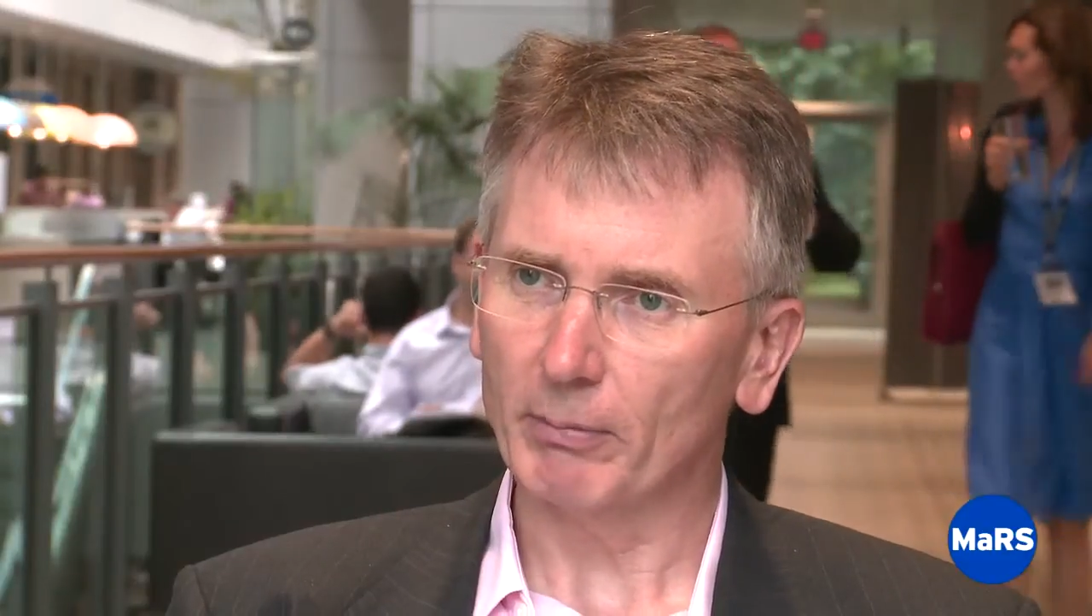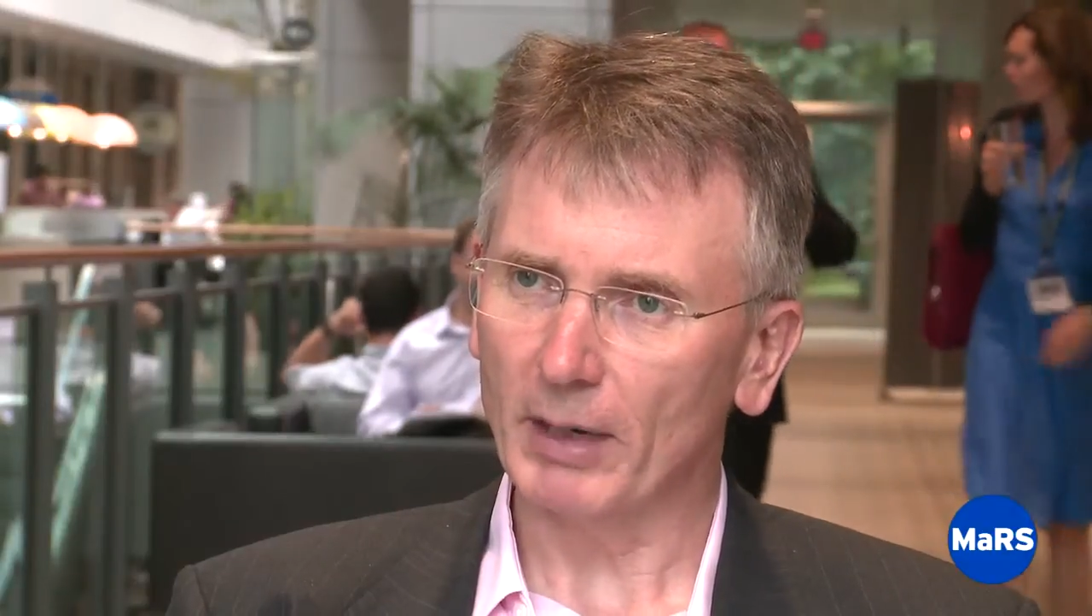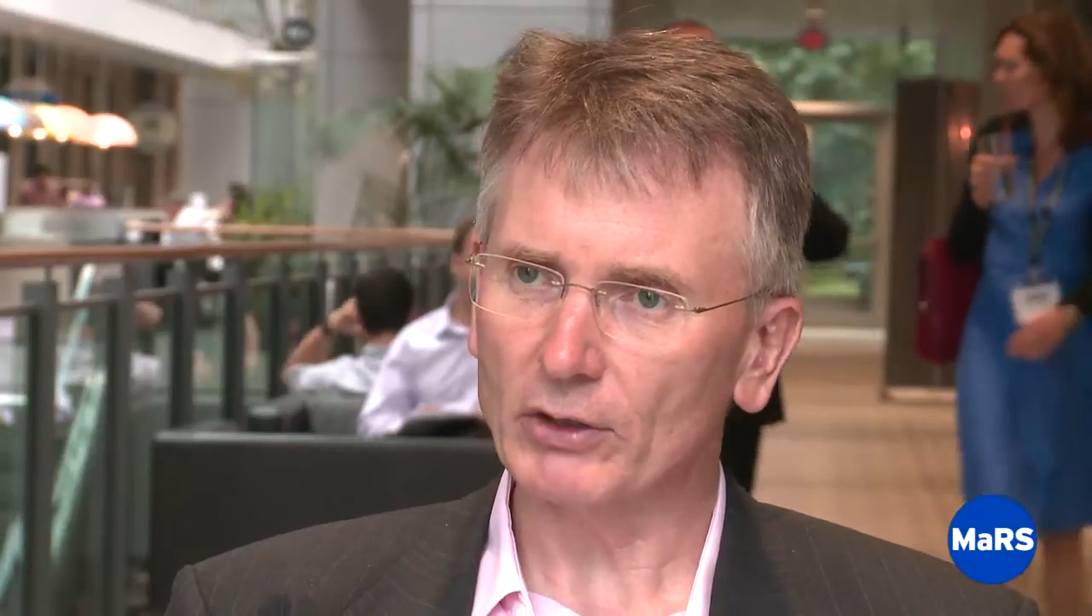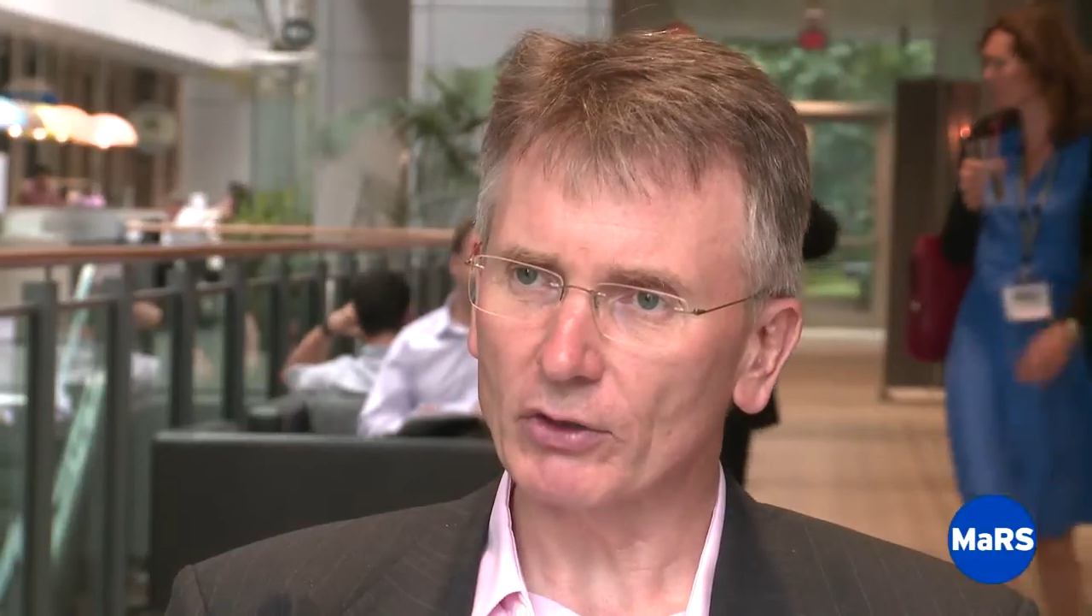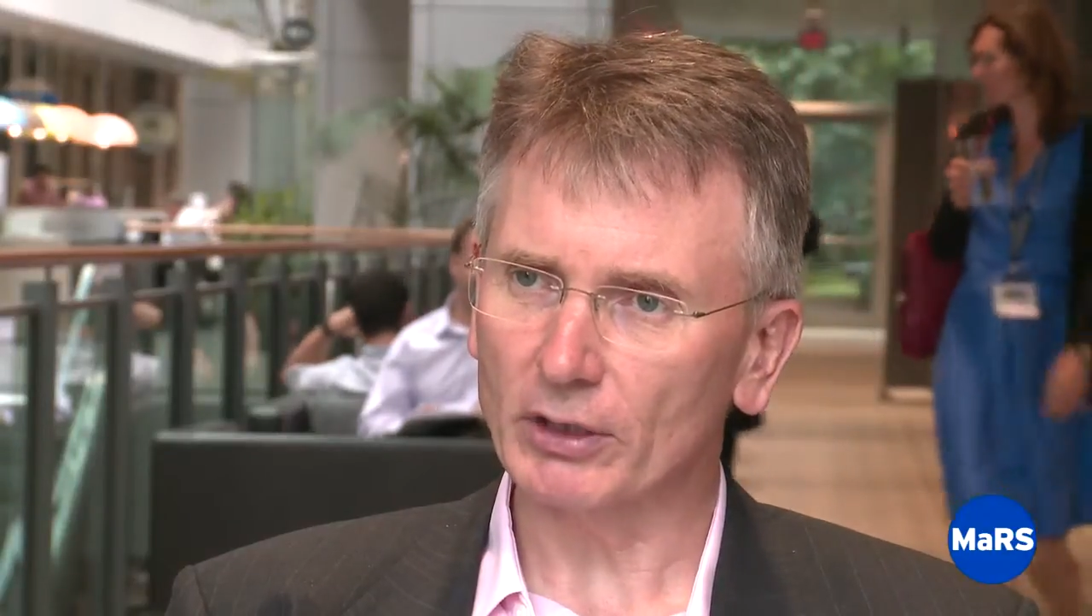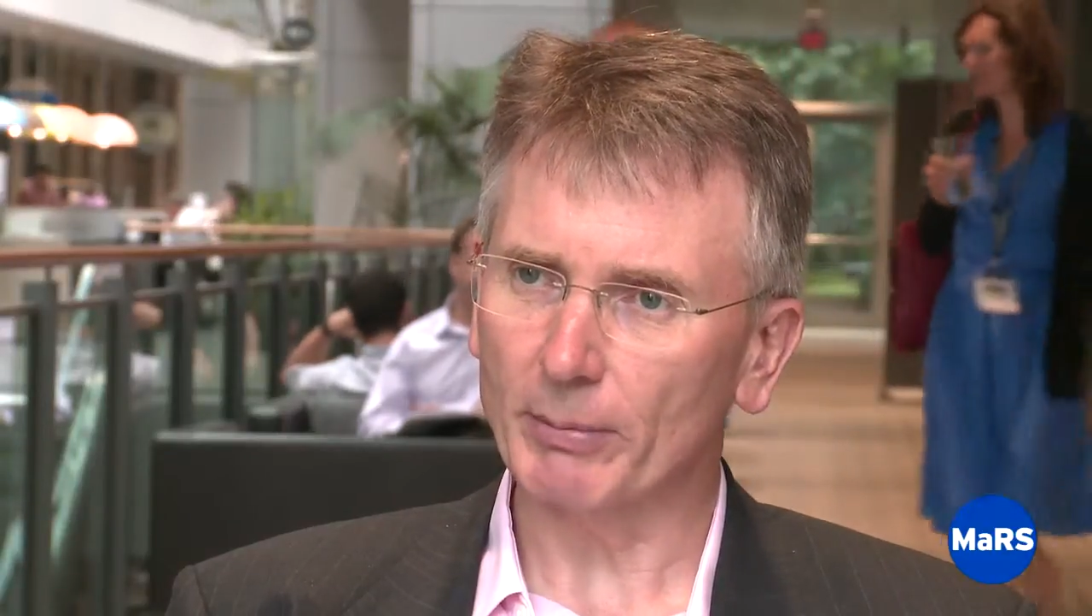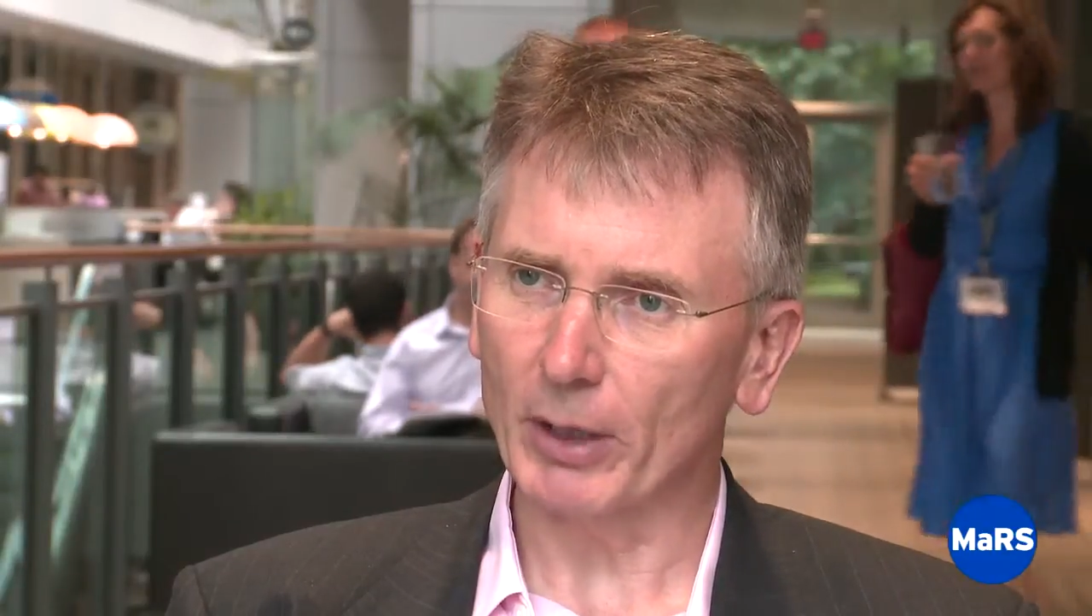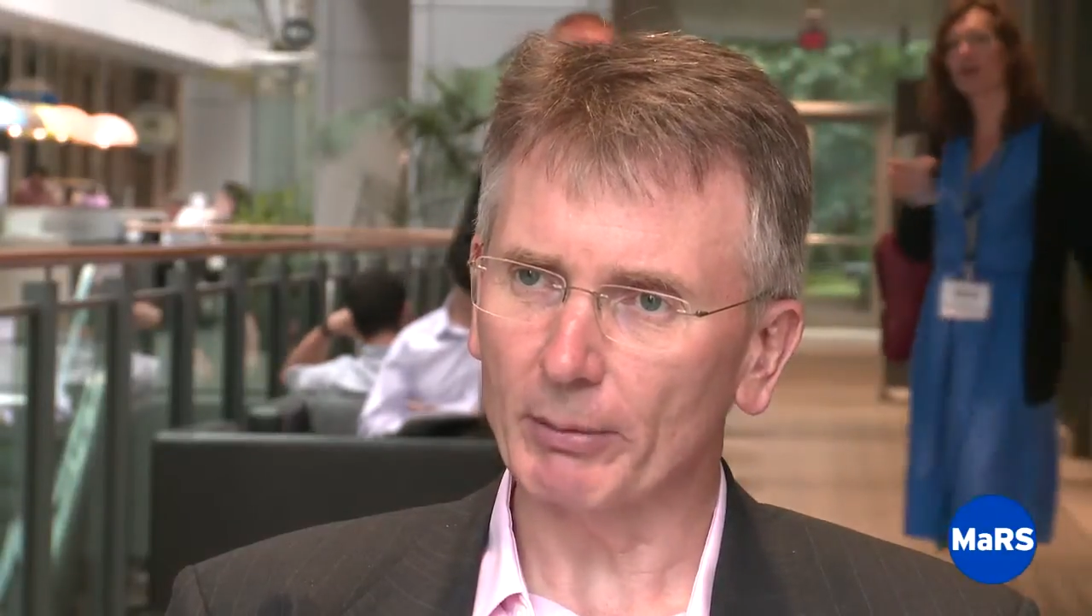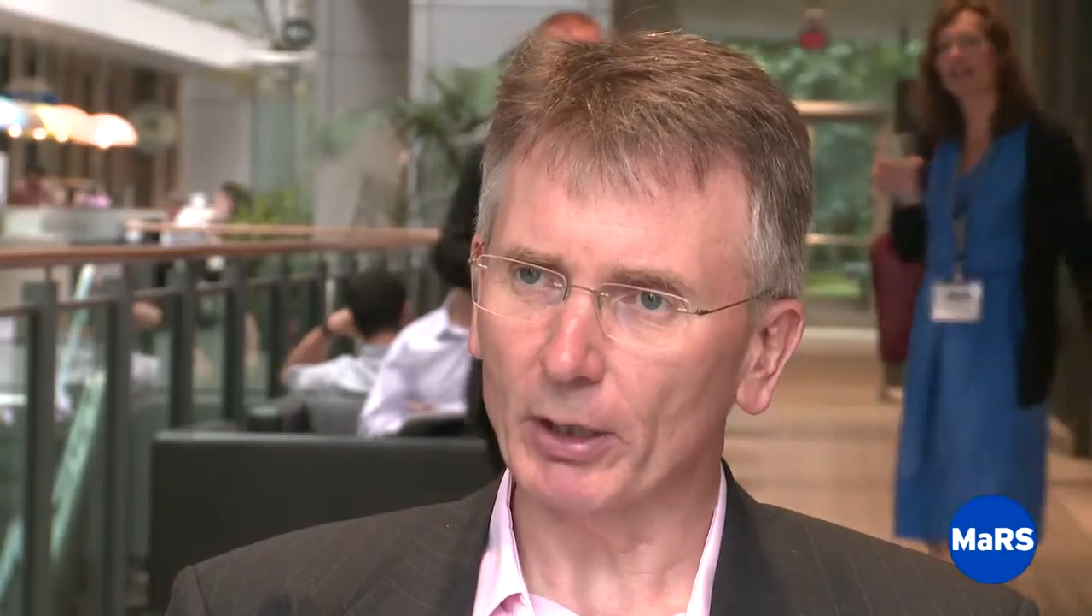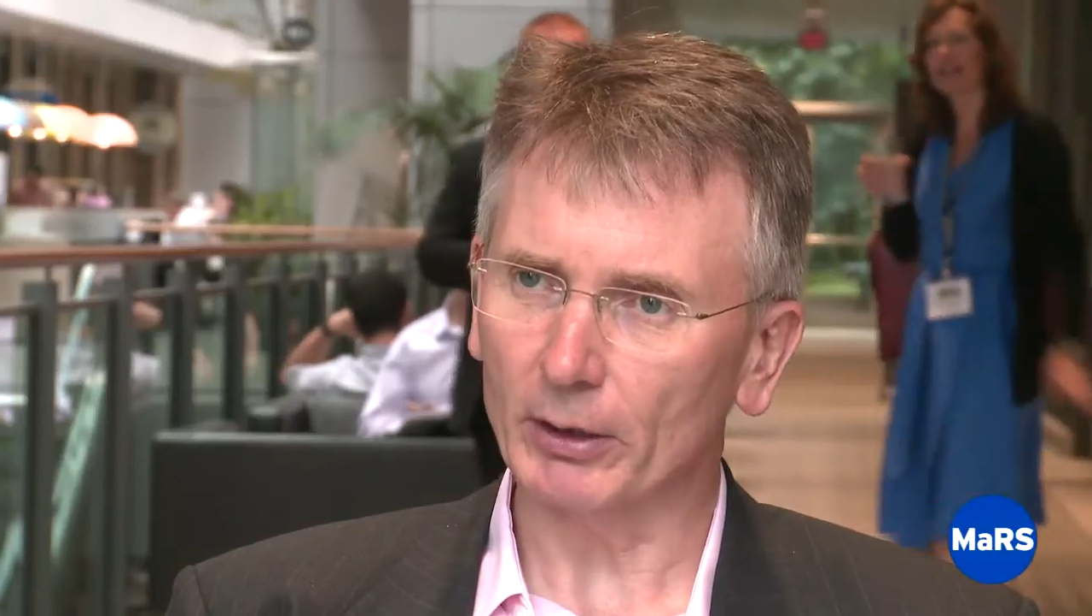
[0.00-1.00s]
measuring the
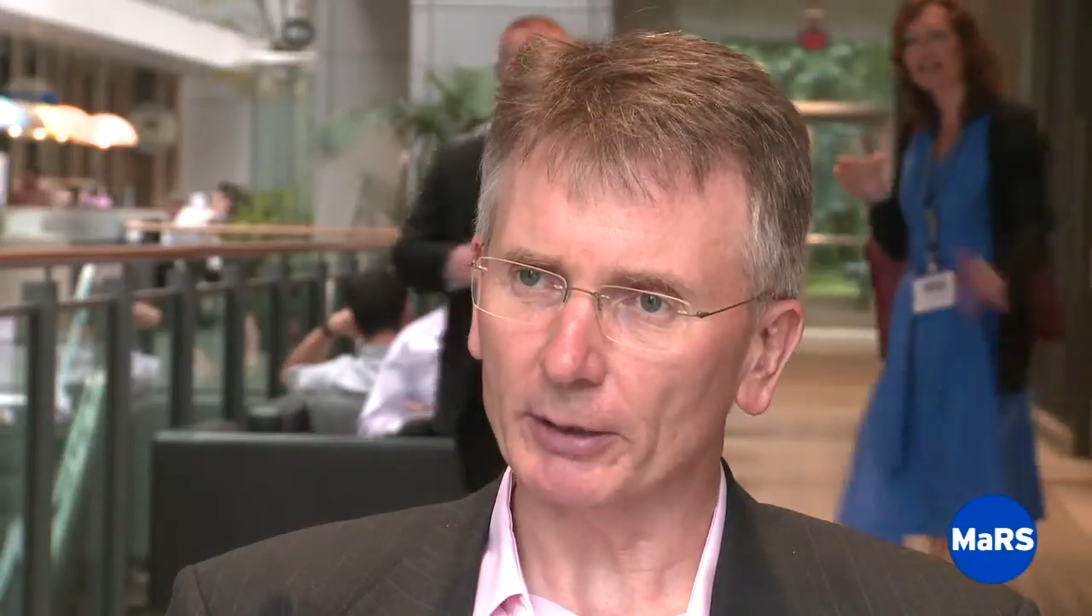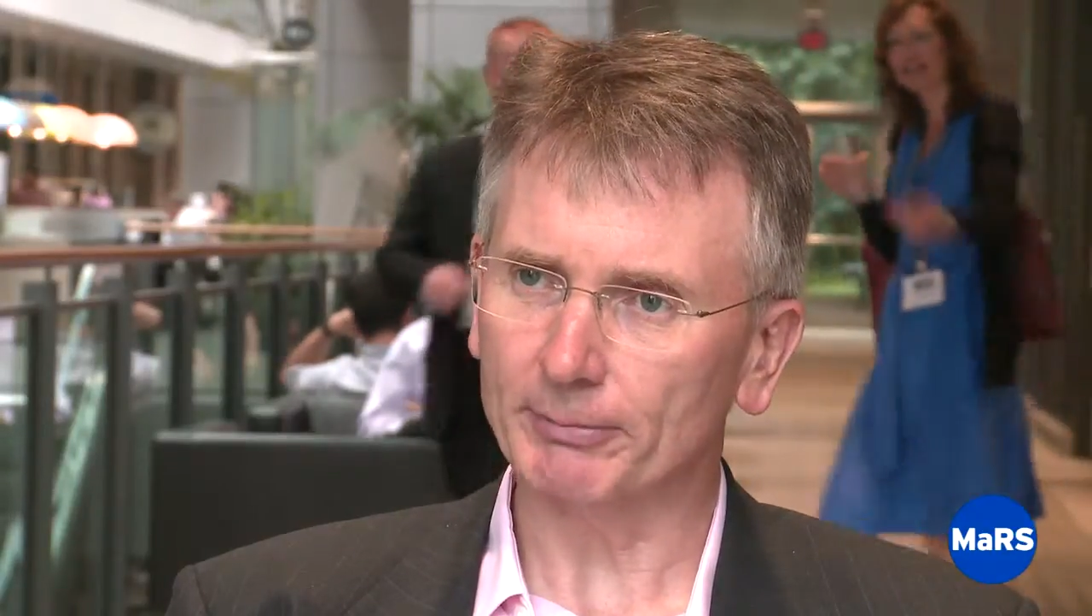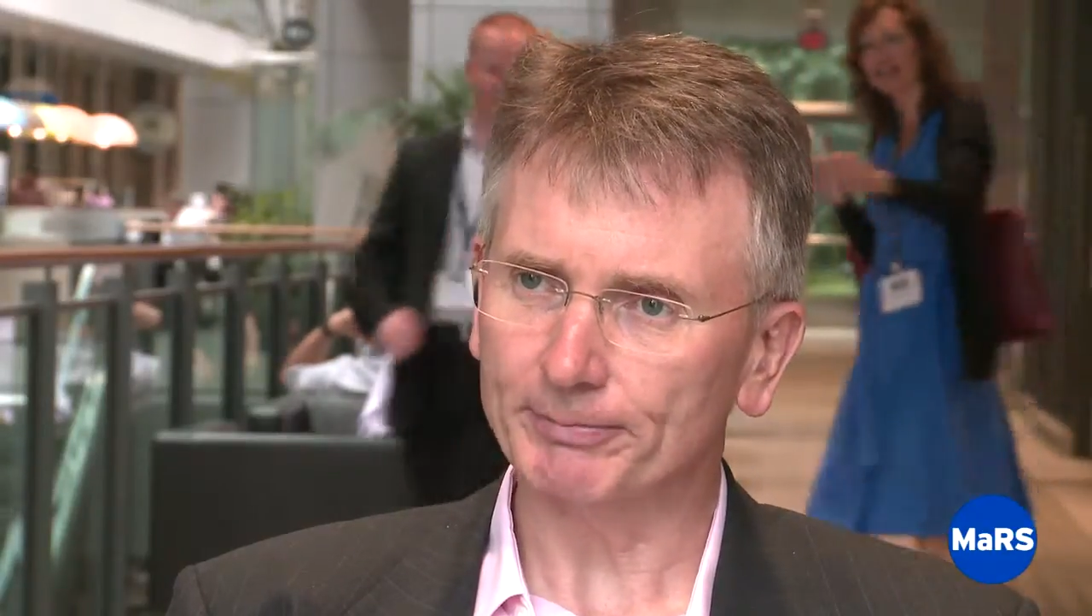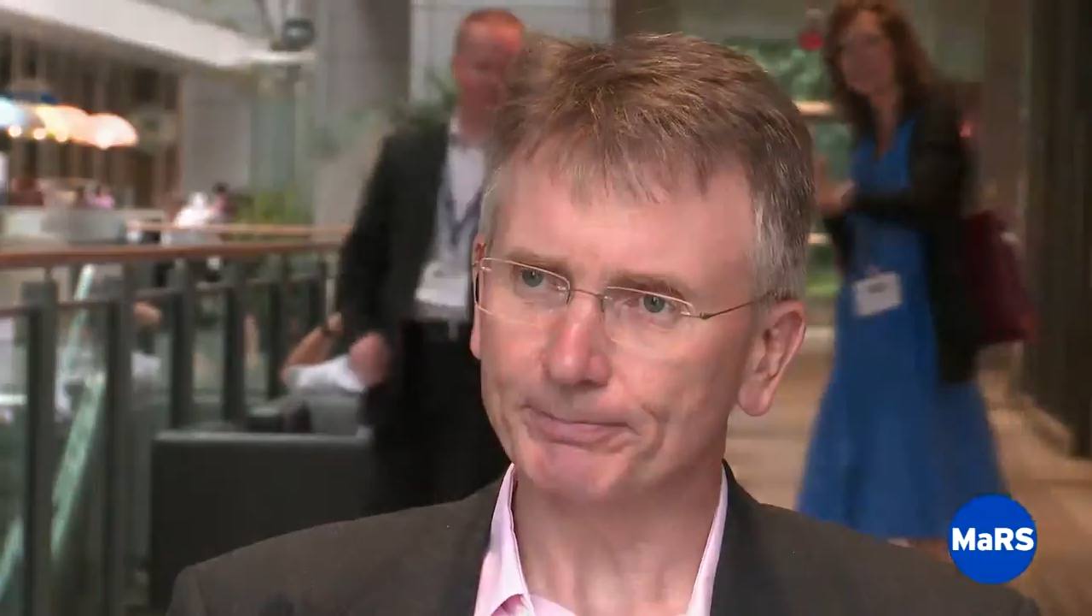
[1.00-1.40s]
biomarker.